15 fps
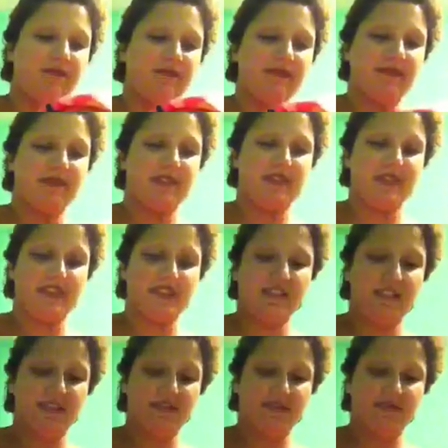
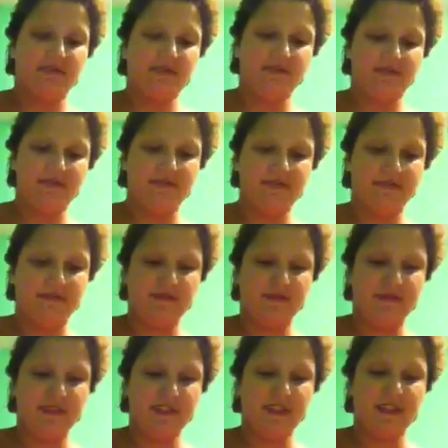
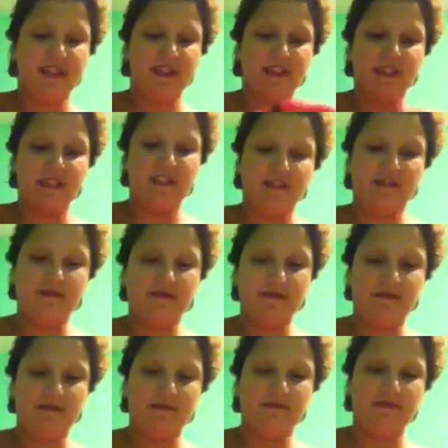
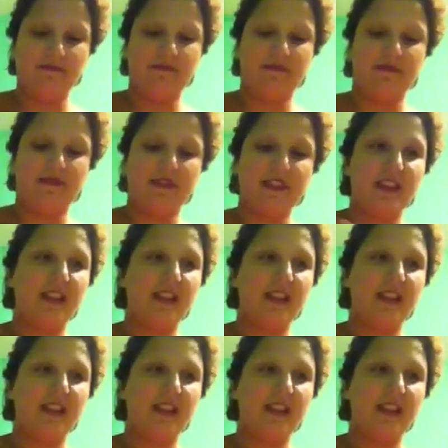No one is speaking in this clip.